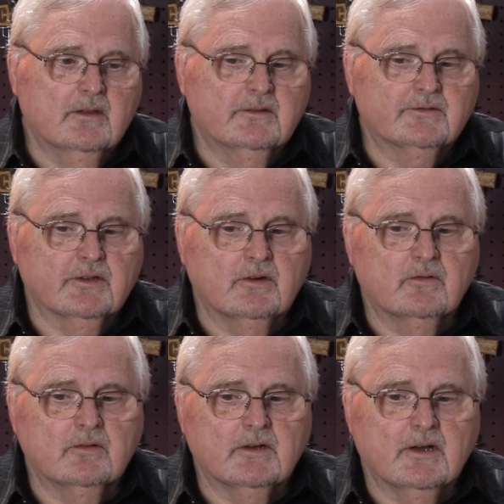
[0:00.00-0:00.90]

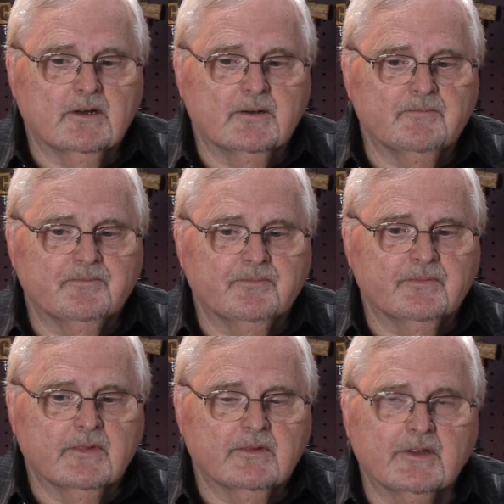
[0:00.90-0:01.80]
So
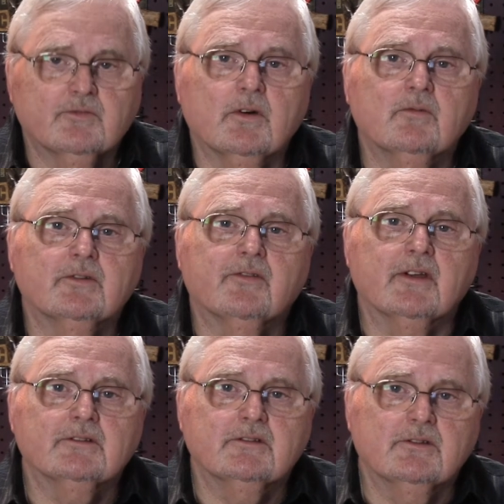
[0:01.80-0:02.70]
that's what we're
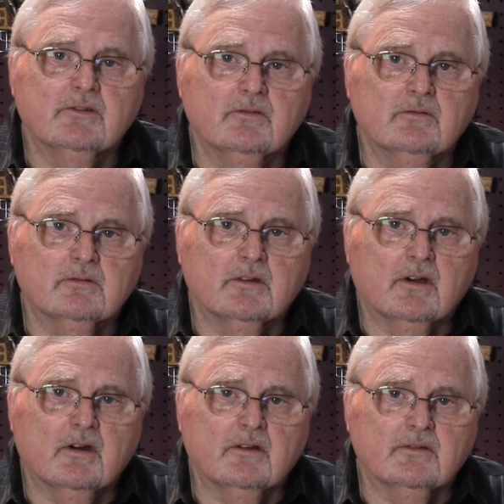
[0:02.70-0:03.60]
trying to do
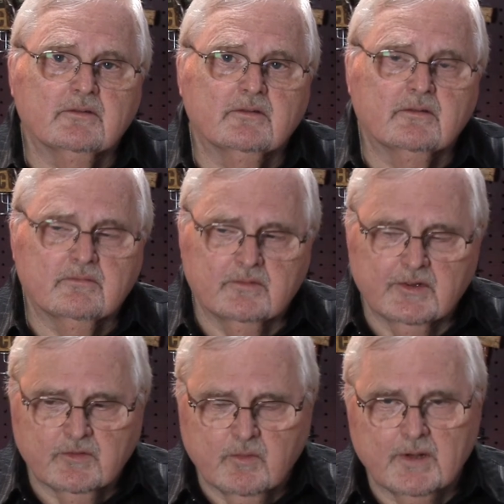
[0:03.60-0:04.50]
on
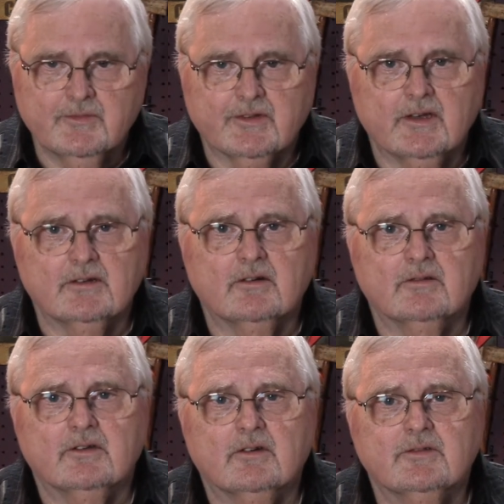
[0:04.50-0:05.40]
this website
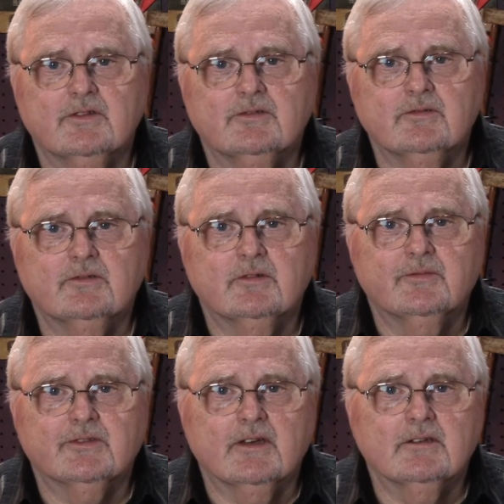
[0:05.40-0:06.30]
or on this YouTube
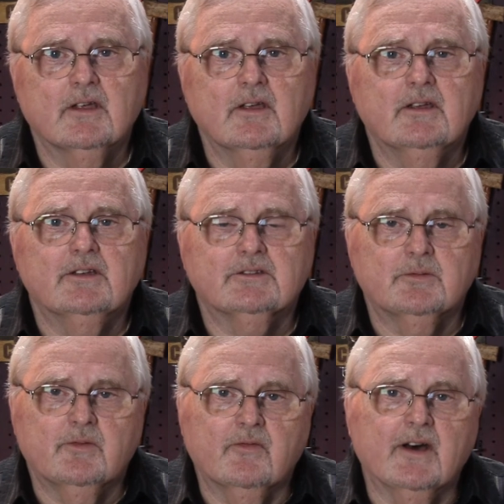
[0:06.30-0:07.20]
site, is to
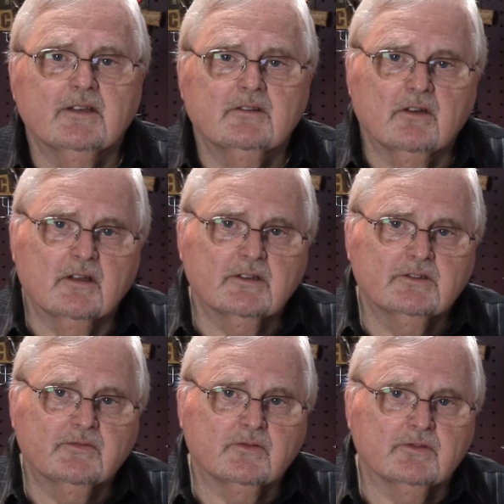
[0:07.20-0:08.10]
provide
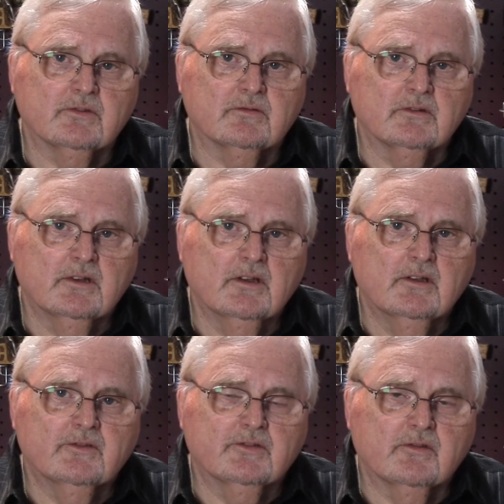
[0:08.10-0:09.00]
knowledge for you
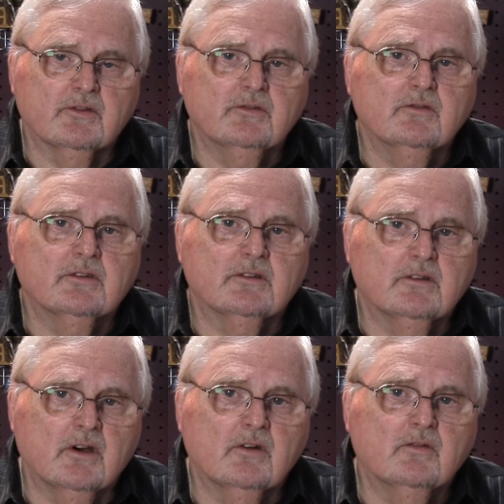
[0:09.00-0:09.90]
so that you can
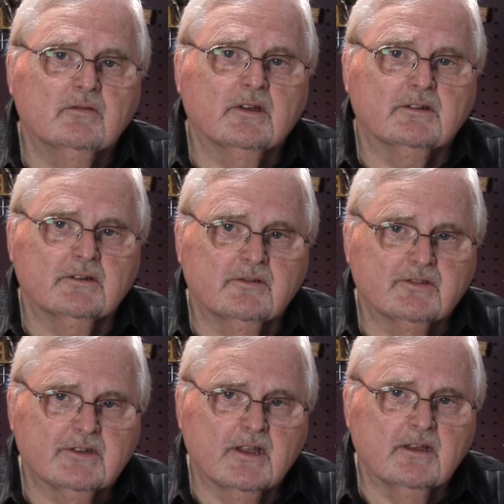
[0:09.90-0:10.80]
know and
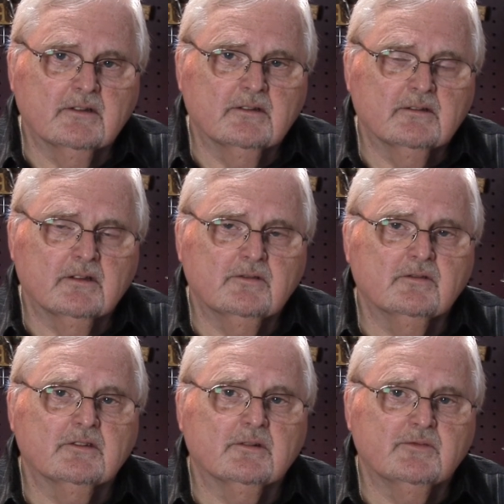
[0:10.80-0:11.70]
understand and you
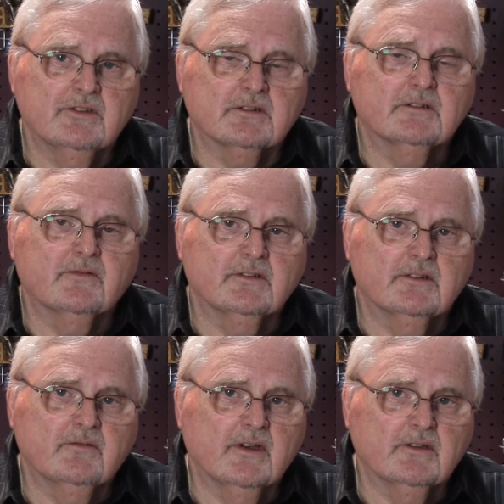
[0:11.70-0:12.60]
can objectively
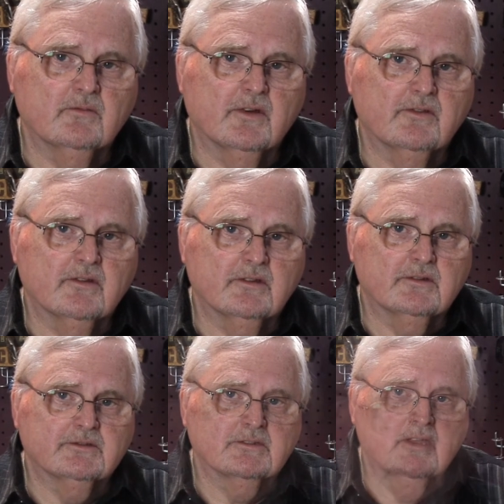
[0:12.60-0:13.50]
evaluate
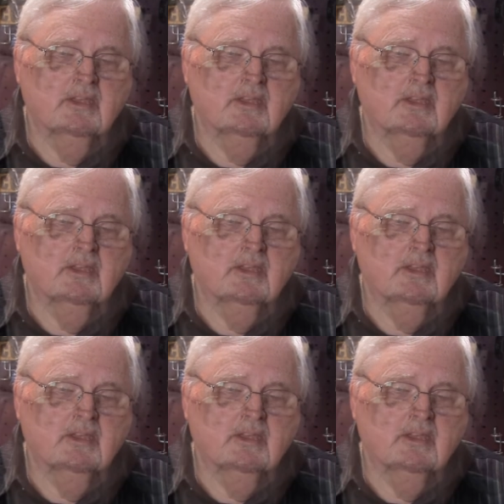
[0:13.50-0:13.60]
things.